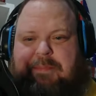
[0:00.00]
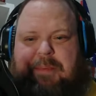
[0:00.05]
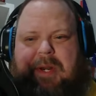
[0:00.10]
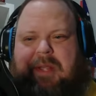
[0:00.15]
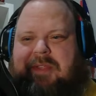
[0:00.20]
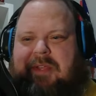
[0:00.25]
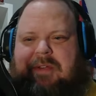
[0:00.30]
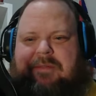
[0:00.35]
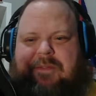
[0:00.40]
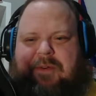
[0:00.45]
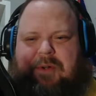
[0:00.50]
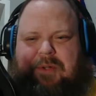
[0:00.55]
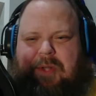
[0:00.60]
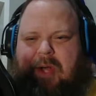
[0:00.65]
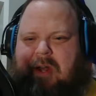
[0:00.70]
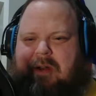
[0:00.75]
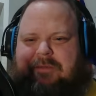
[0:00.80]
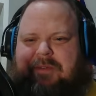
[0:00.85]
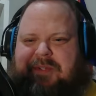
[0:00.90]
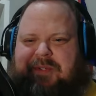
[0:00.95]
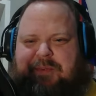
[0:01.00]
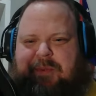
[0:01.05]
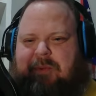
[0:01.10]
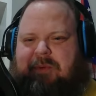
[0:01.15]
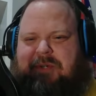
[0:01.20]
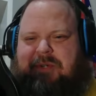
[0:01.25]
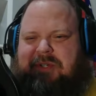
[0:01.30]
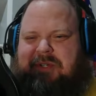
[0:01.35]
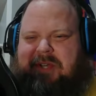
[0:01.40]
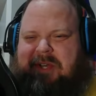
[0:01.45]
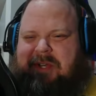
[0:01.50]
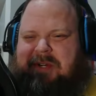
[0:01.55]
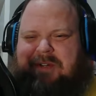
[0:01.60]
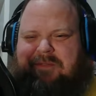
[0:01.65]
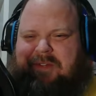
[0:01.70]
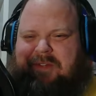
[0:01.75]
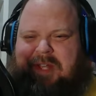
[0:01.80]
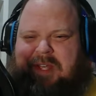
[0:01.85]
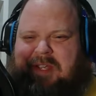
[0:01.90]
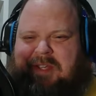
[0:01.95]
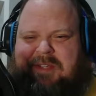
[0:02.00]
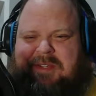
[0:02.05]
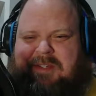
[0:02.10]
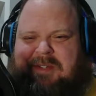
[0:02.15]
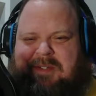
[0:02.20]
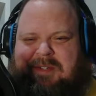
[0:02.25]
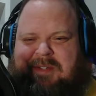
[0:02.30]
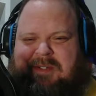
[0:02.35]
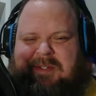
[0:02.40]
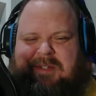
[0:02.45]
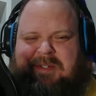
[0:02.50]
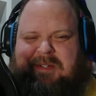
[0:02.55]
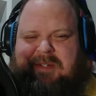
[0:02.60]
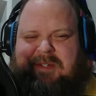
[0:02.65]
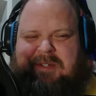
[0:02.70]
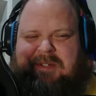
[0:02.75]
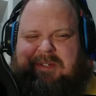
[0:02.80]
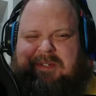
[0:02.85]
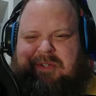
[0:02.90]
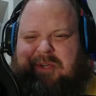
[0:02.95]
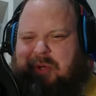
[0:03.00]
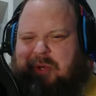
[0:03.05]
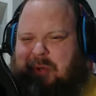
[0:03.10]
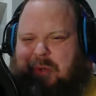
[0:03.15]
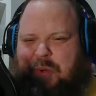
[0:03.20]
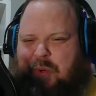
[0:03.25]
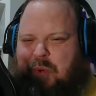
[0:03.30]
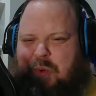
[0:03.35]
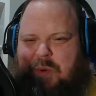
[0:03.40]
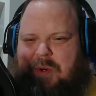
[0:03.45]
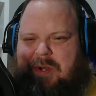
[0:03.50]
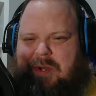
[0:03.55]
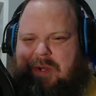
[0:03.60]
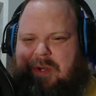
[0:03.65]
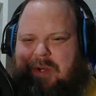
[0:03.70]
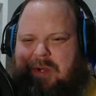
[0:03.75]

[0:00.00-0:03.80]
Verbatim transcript: But I think for a lot of us, we were just kind of like, who?